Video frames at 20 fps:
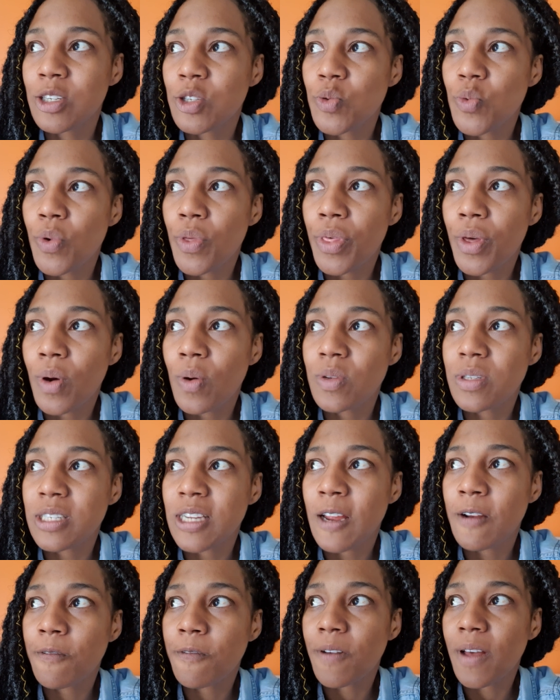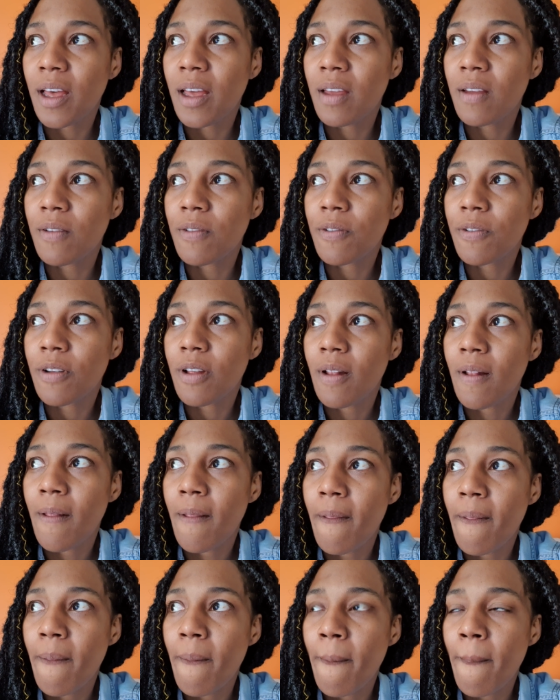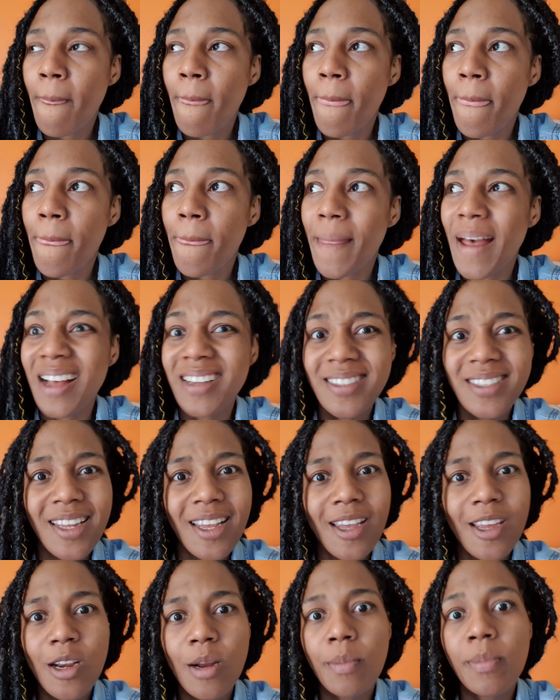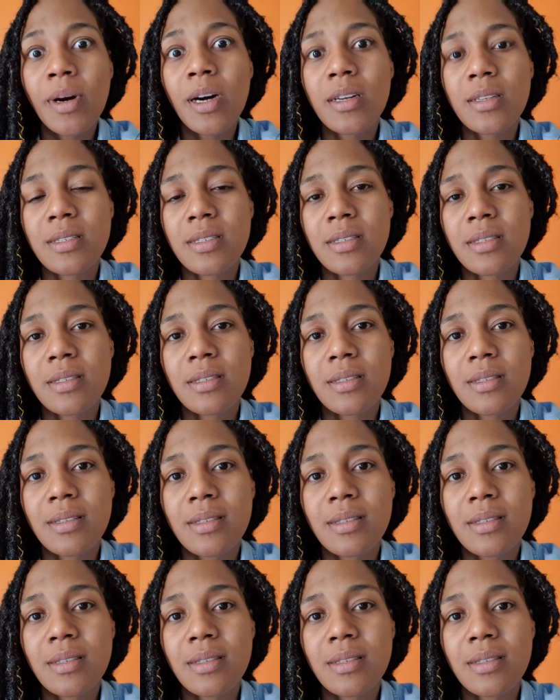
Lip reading: 2005, I was taking a bus.